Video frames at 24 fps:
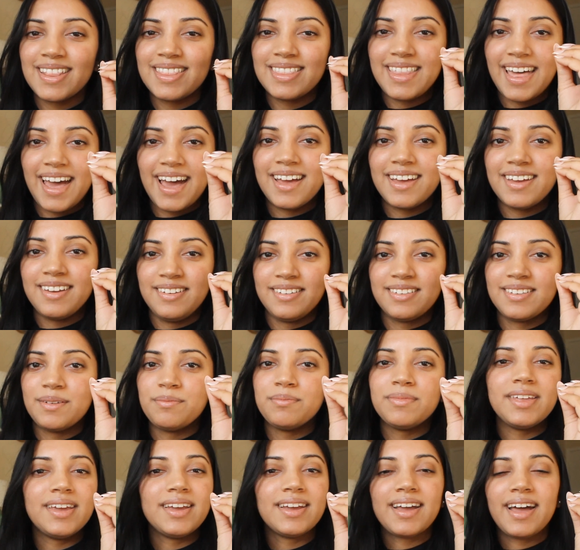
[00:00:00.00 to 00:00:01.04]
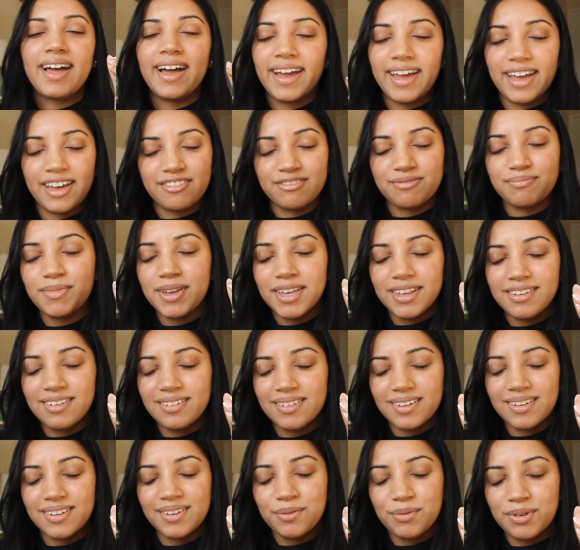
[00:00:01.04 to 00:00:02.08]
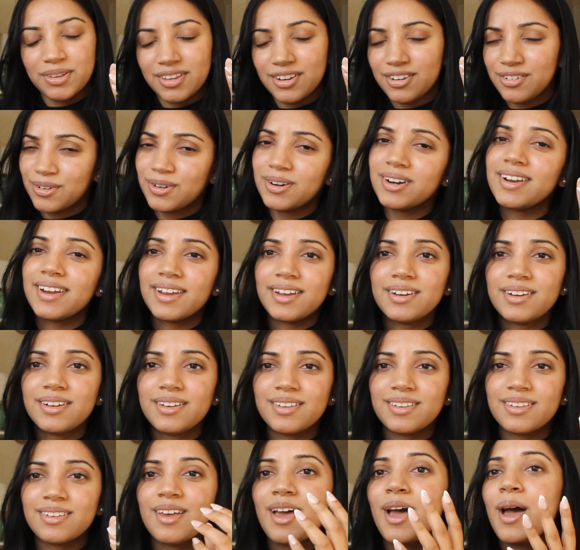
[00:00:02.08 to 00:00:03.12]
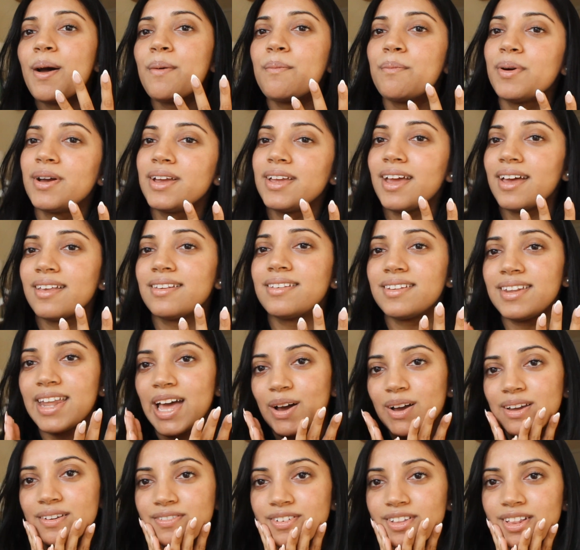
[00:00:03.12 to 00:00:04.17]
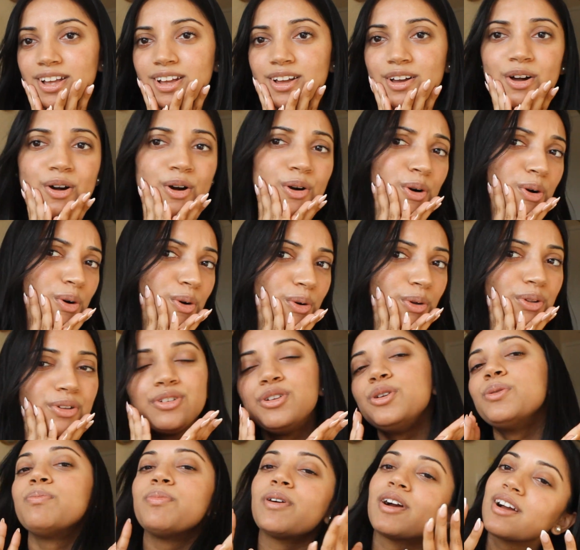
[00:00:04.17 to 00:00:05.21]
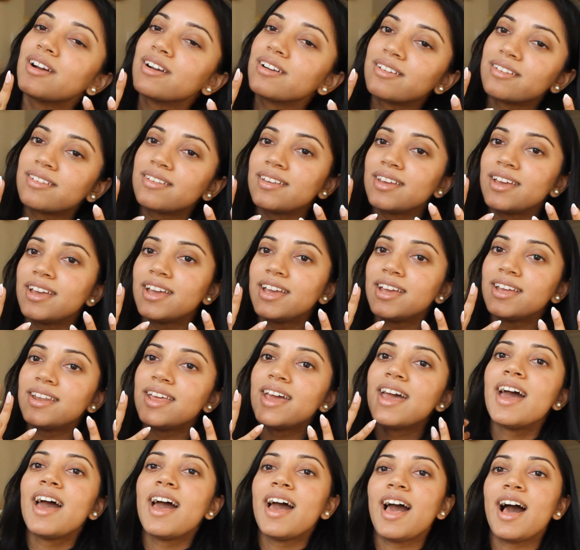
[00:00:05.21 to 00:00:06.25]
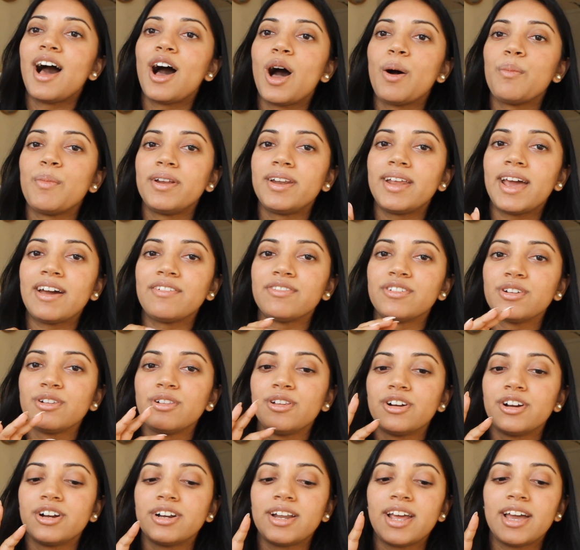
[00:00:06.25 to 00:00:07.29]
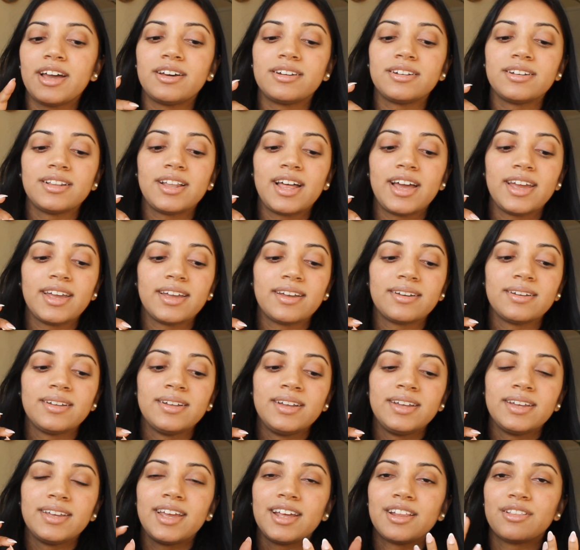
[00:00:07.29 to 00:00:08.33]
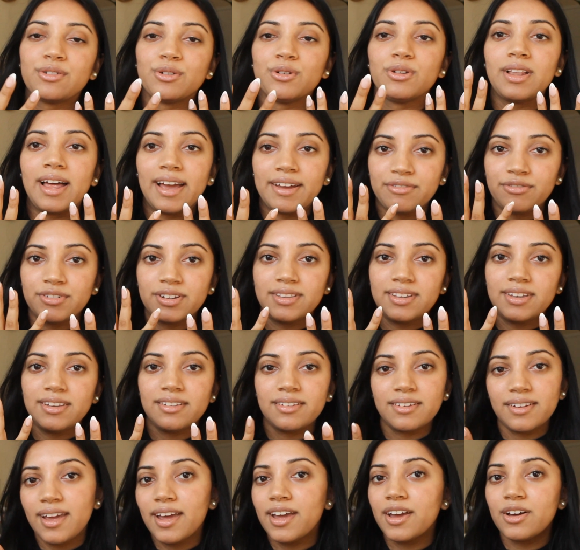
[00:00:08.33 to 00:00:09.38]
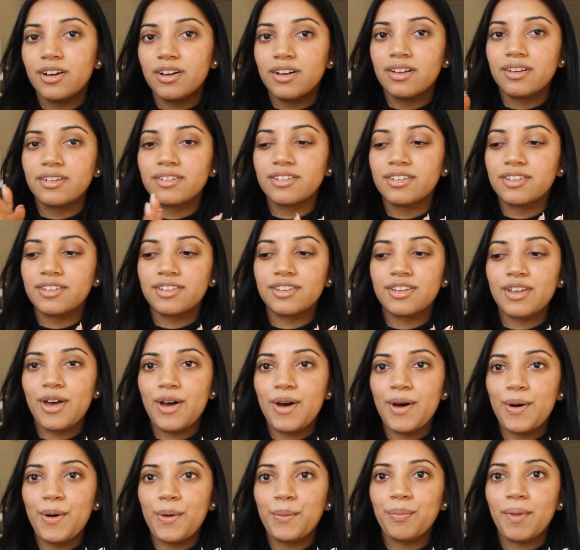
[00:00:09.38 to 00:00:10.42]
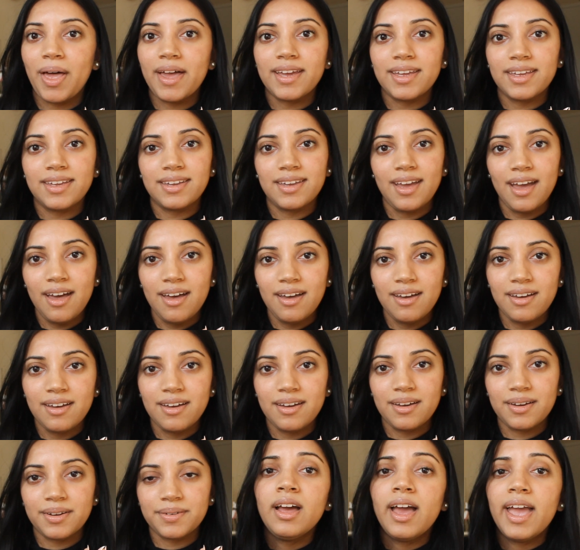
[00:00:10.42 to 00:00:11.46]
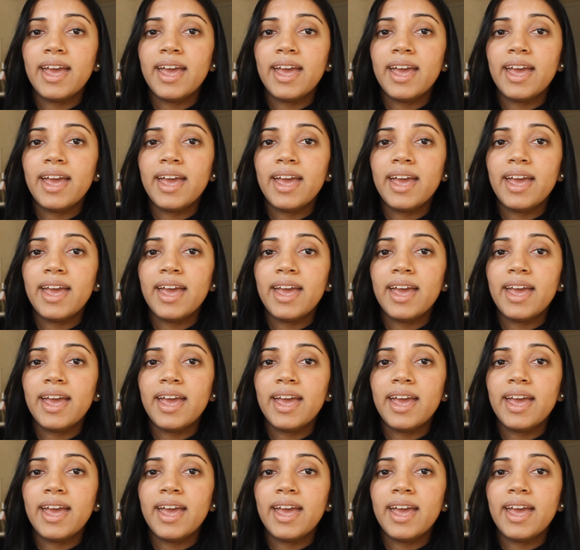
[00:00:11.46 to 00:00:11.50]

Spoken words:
That is something I have missed with the short nails. But yes, now I feel like a whole new person. And I have to learn how to like get through life with these nails. So yeah.